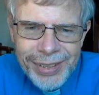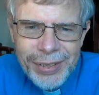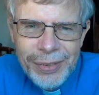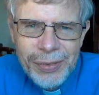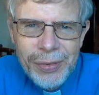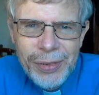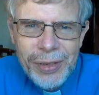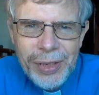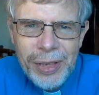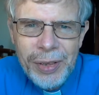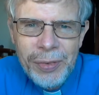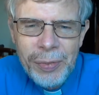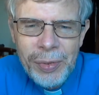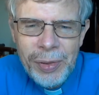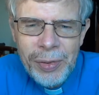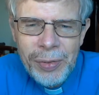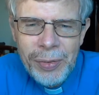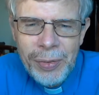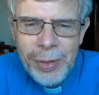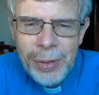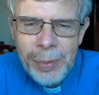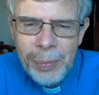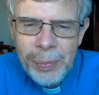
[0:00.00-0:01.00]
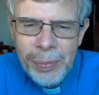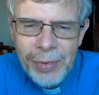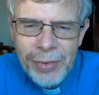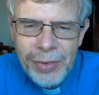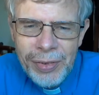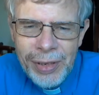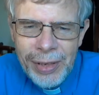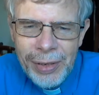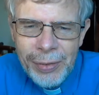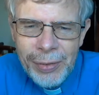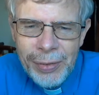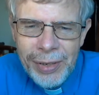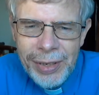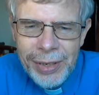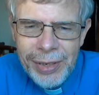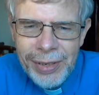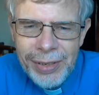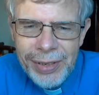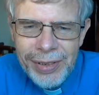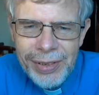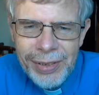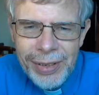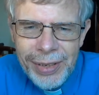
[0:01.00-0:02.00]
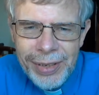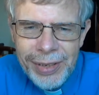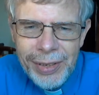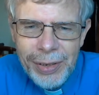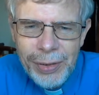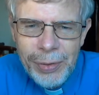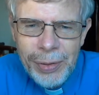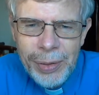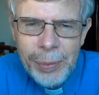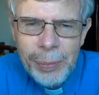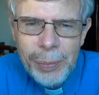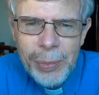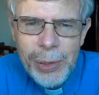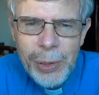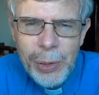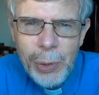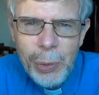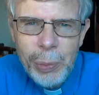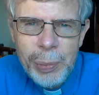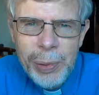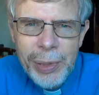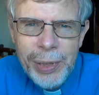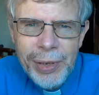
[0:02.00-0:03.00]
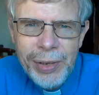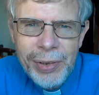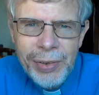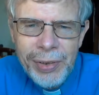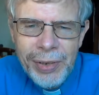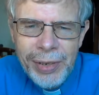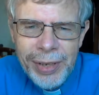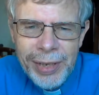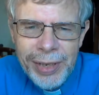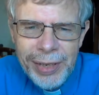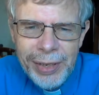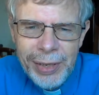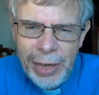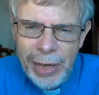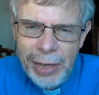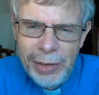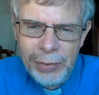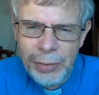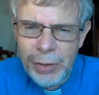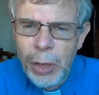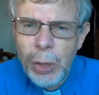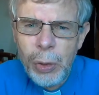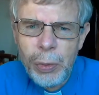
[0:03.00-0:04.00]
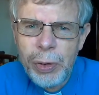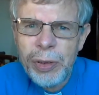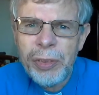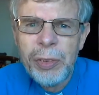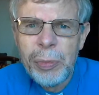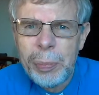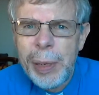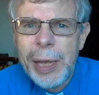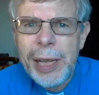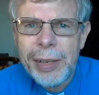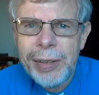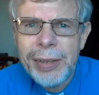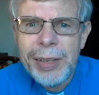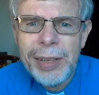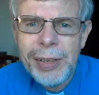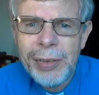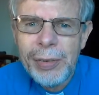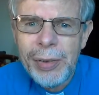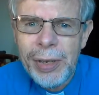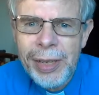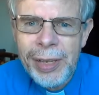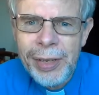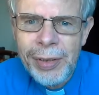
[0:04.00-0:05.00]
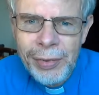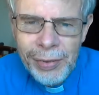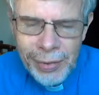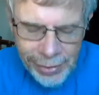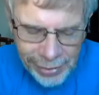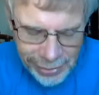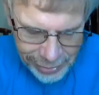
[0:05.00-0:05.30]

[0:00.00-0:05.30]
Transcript: Forgive me if I'm sounding uh, like a grumpy old person here. There's no respect these days